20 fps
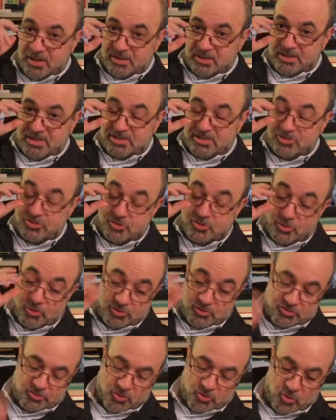In this
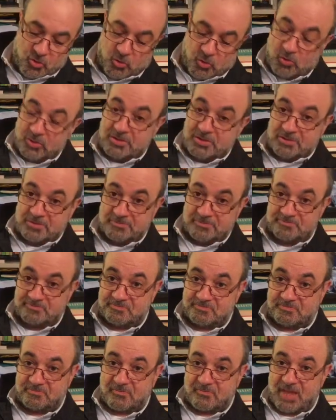short talk,
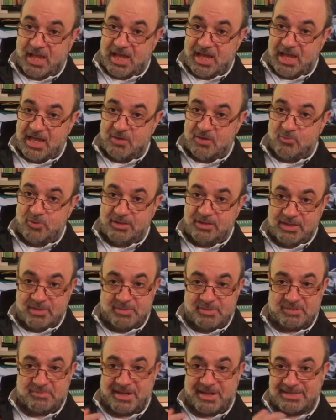I will
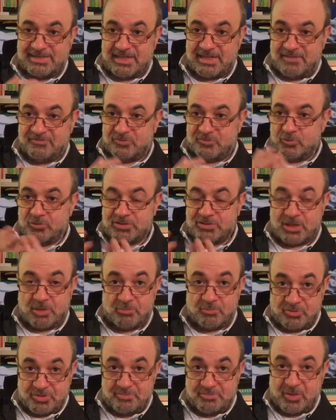limit myself to
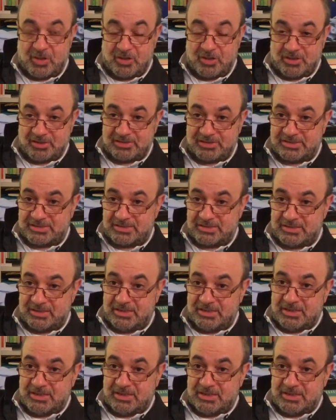some remarks